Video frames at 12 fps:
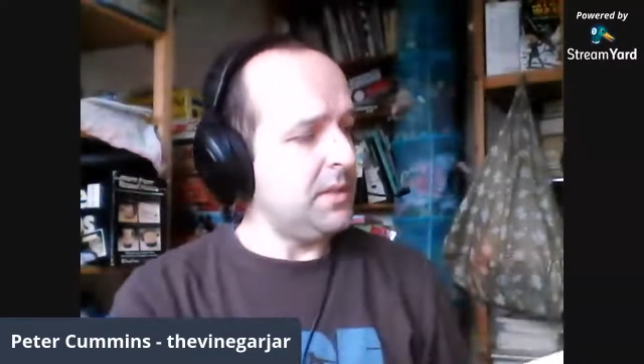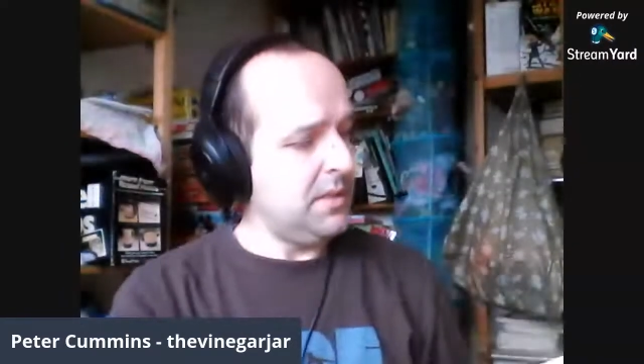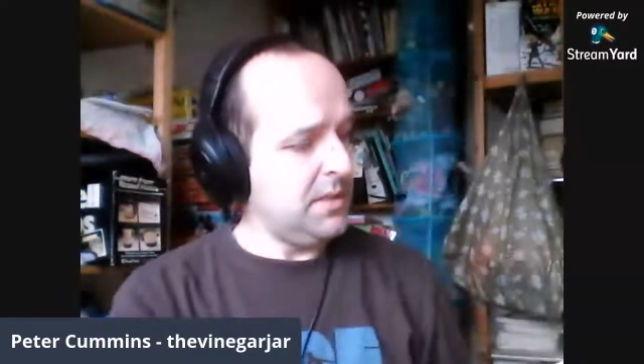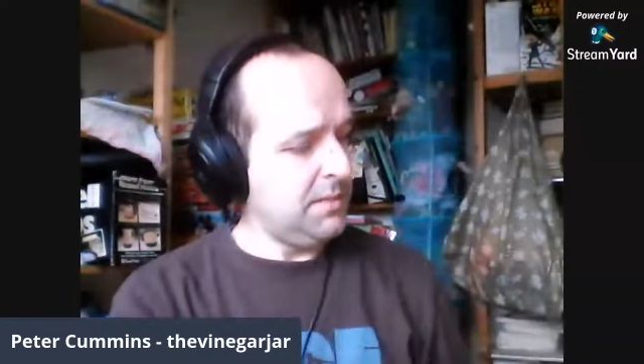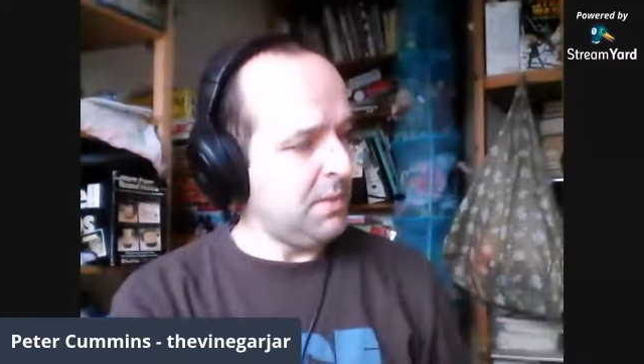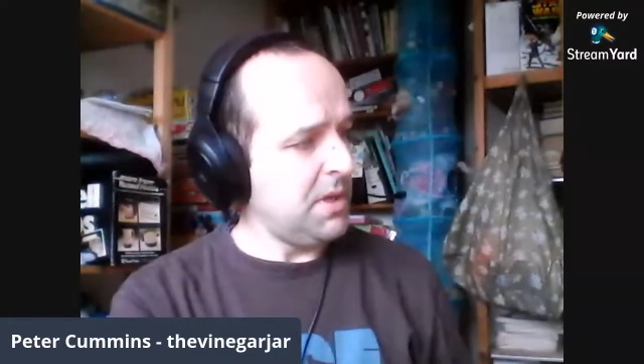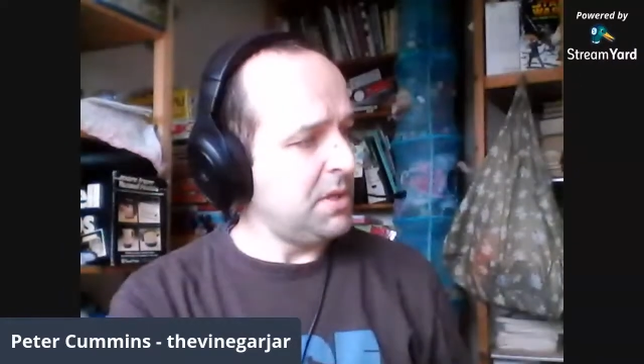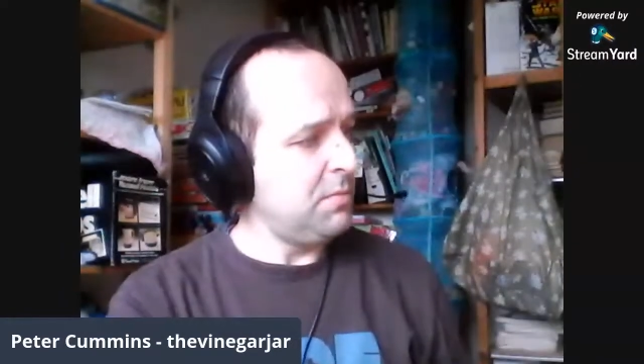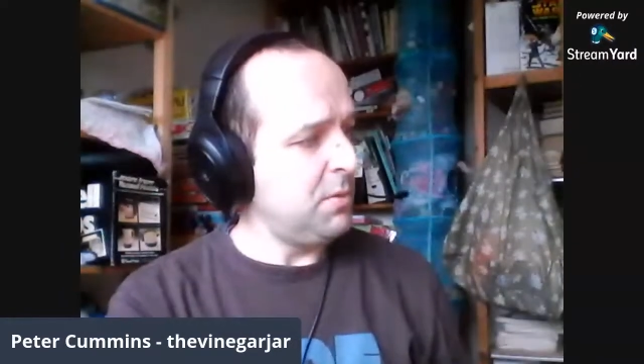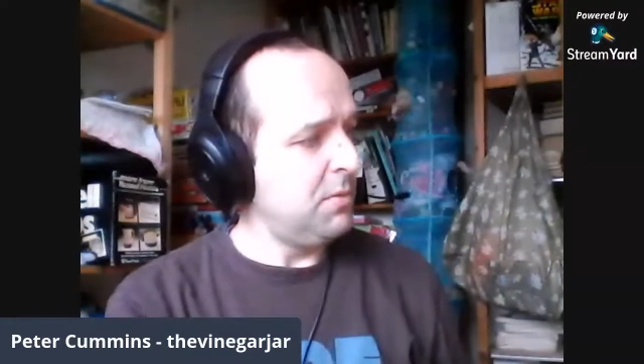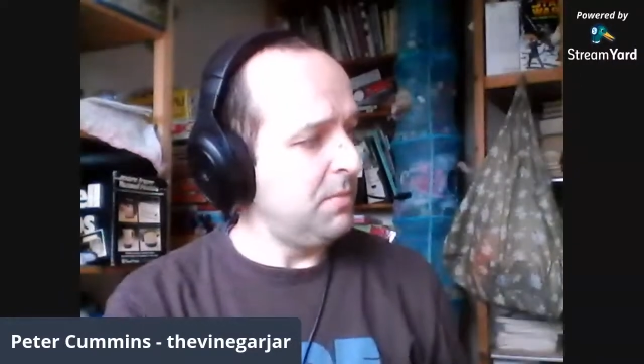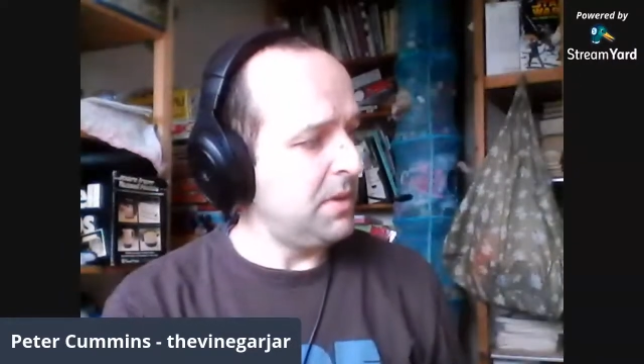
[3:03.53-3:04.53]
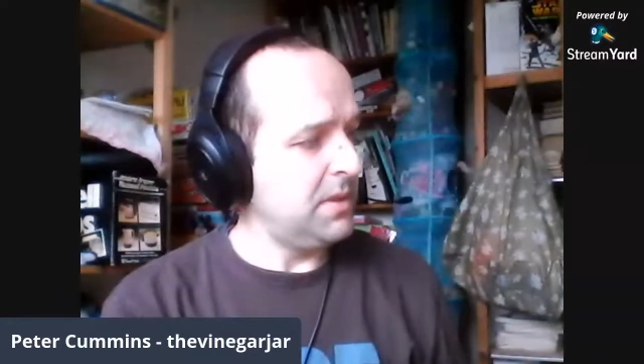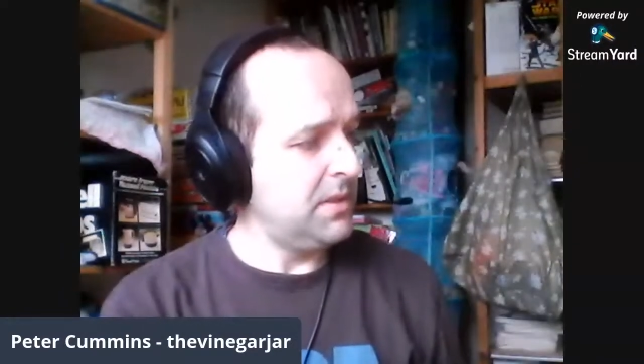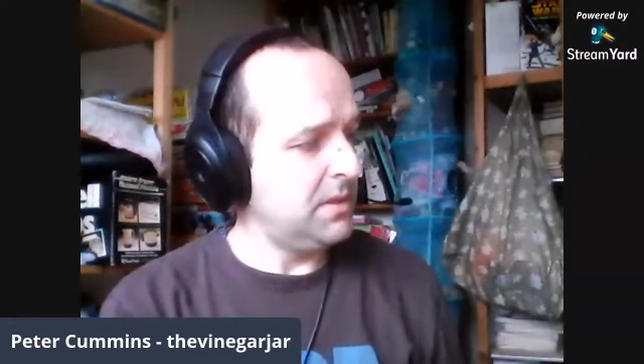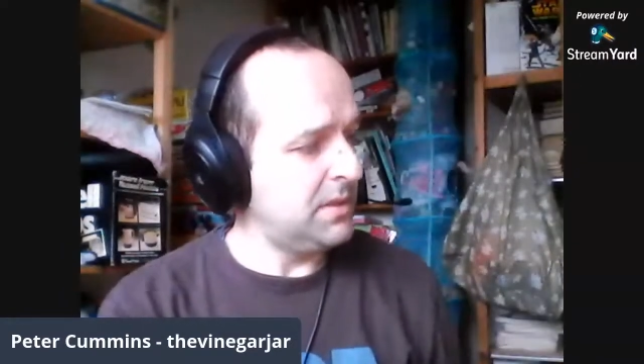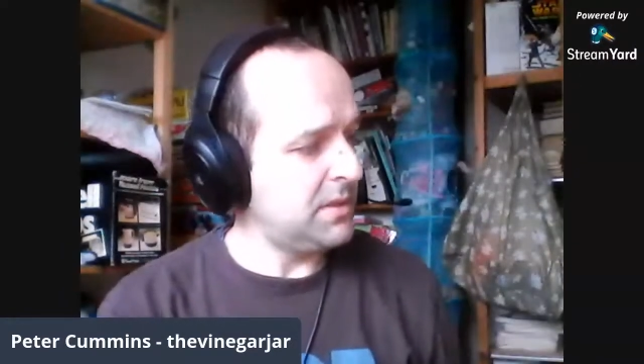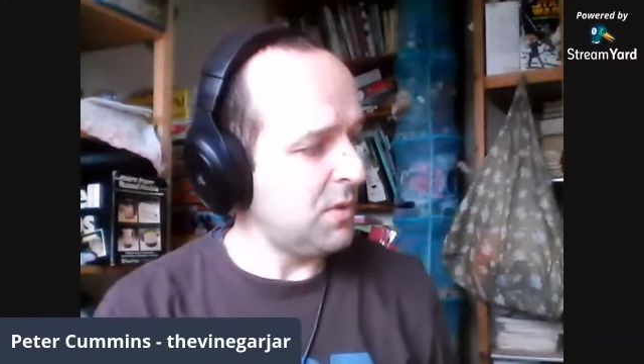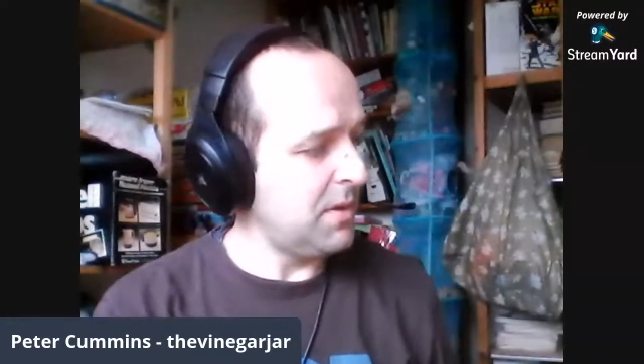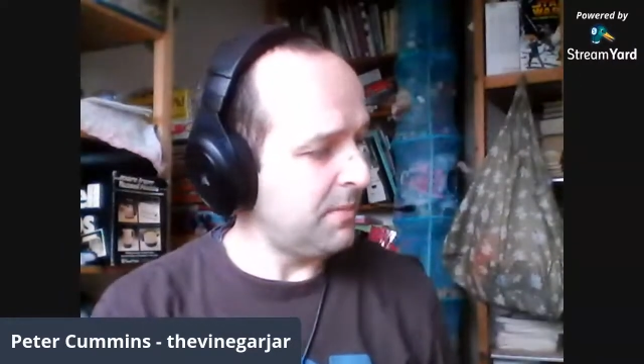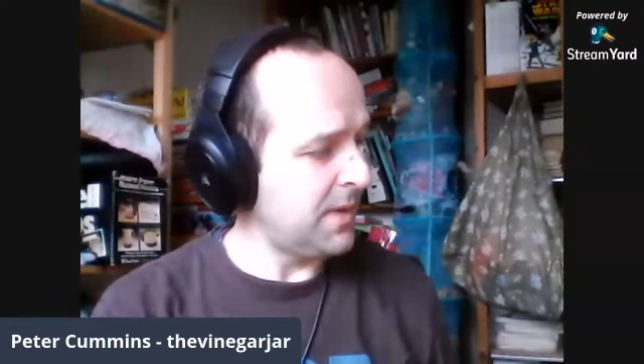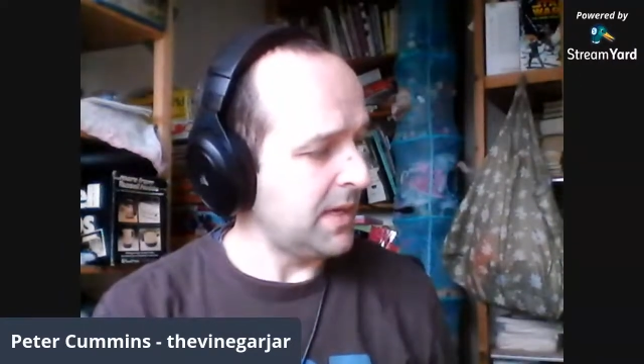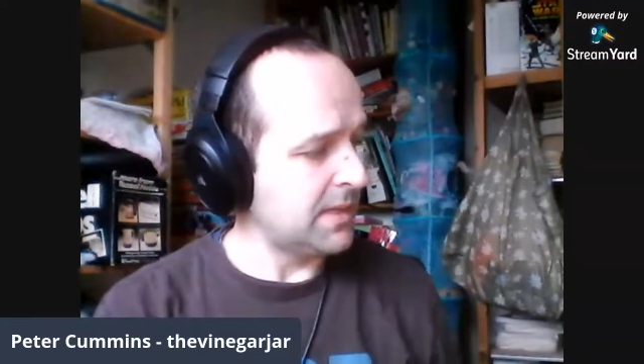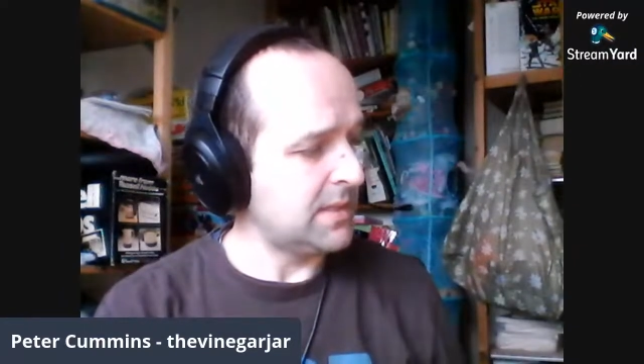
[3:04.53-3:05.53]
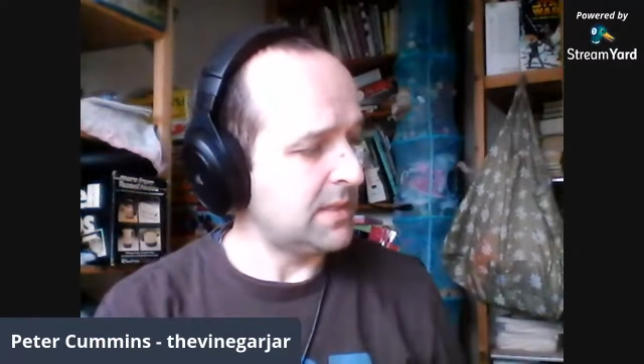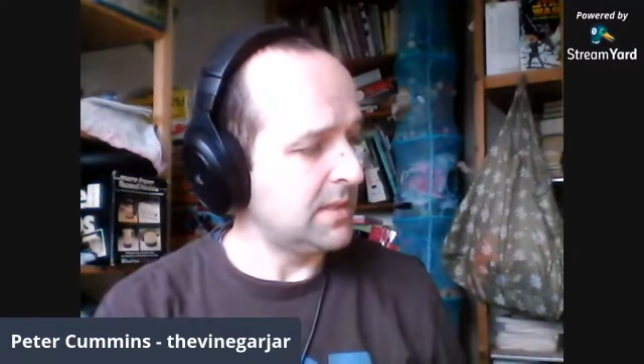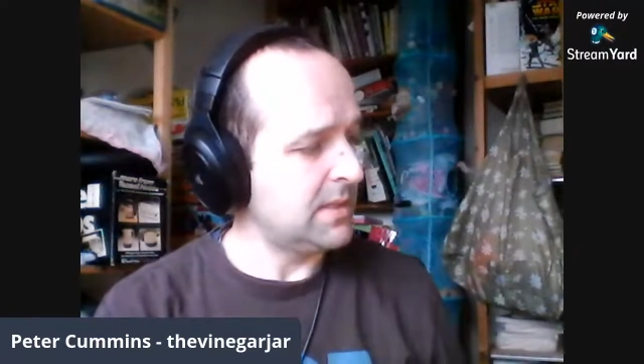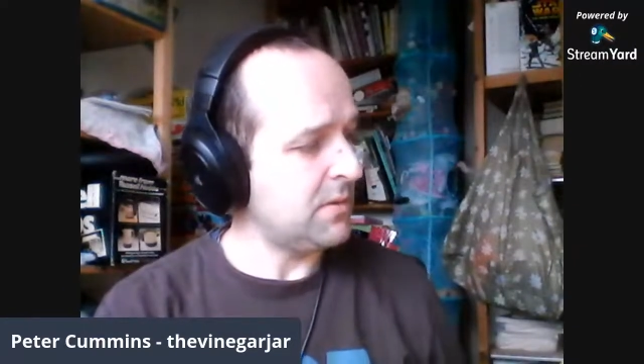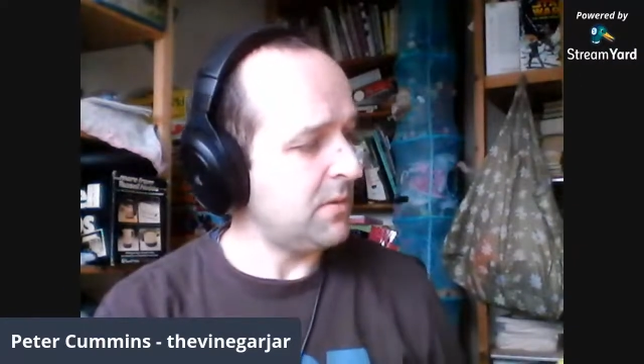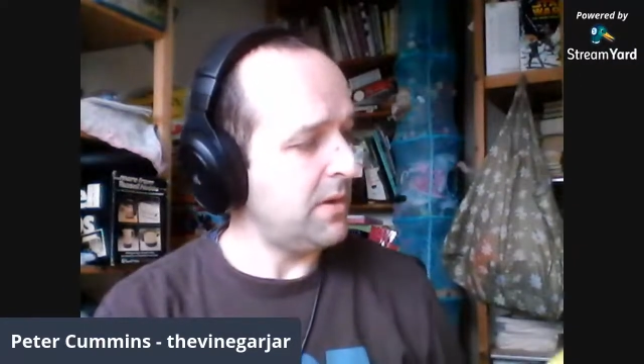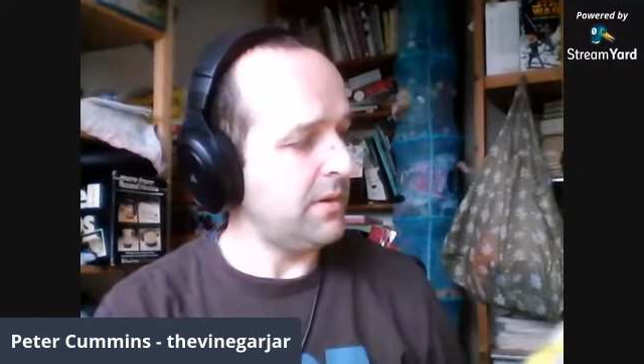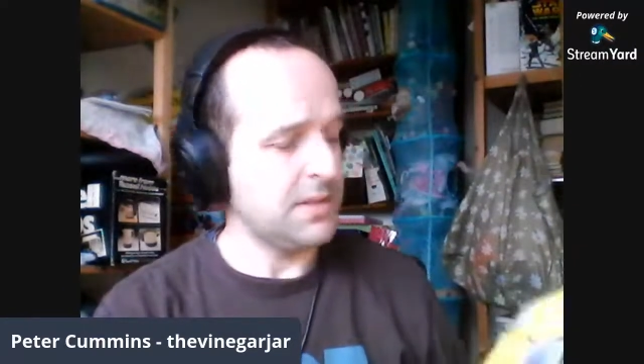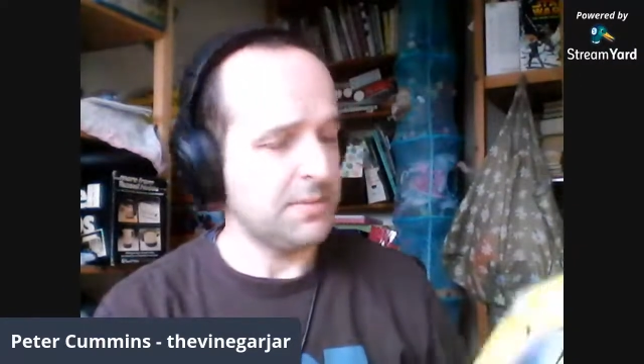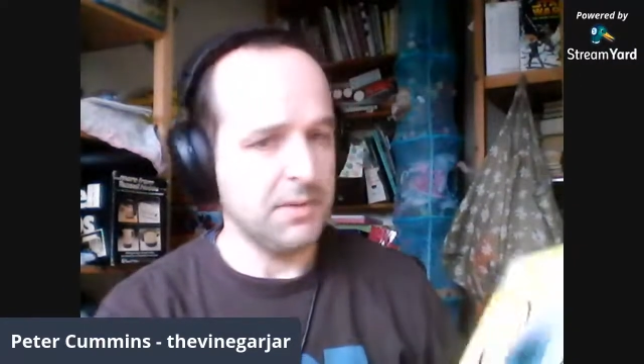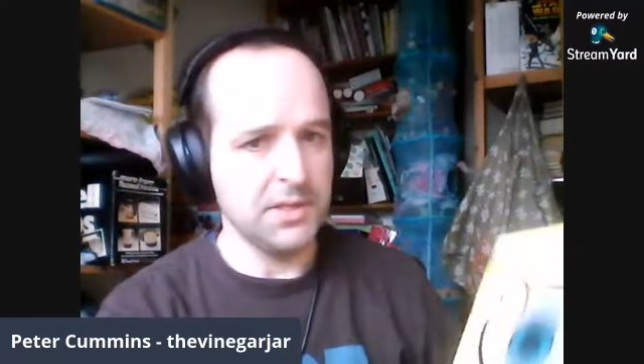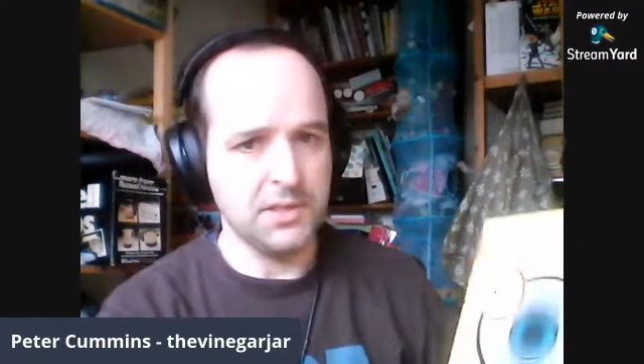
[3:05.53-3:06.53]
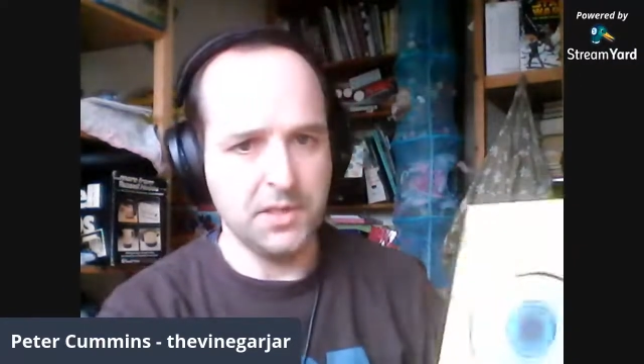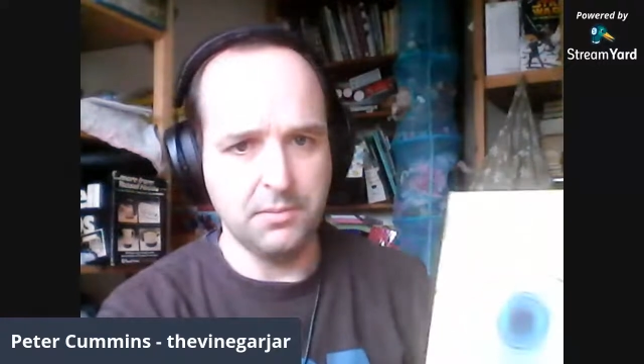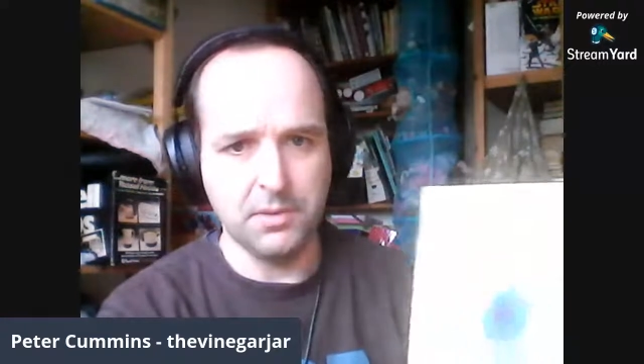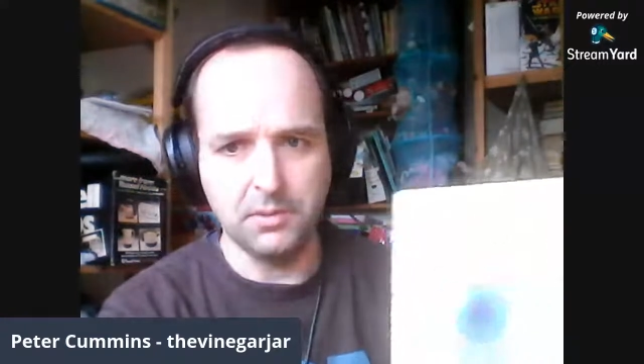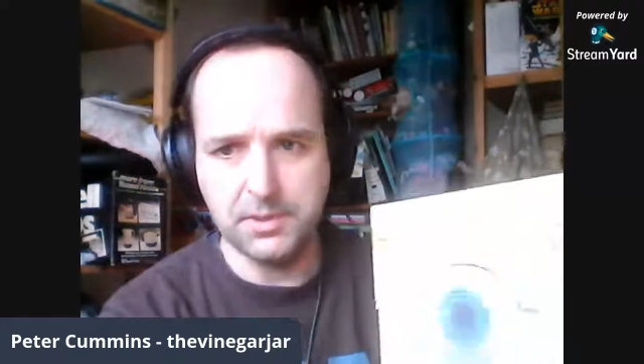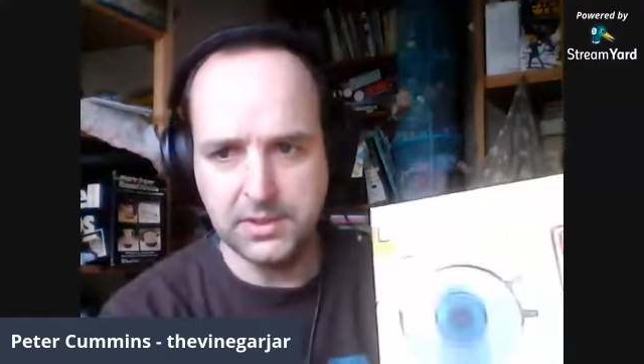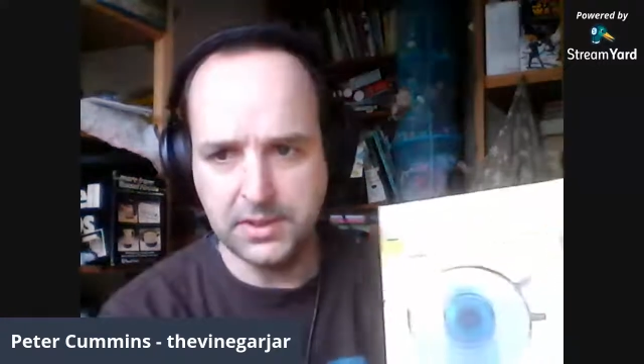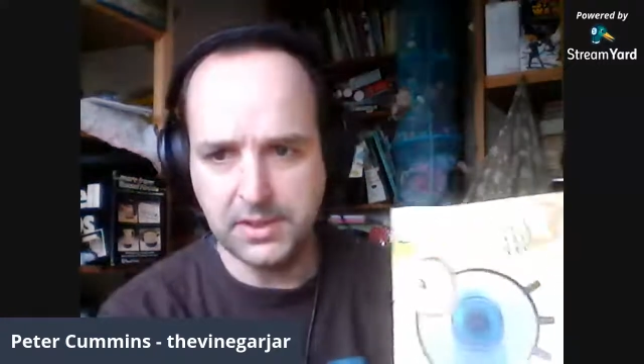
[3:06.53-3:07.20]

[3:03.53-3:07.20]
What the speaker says: SpongeBob SquarePants, the square and sponge of the bob.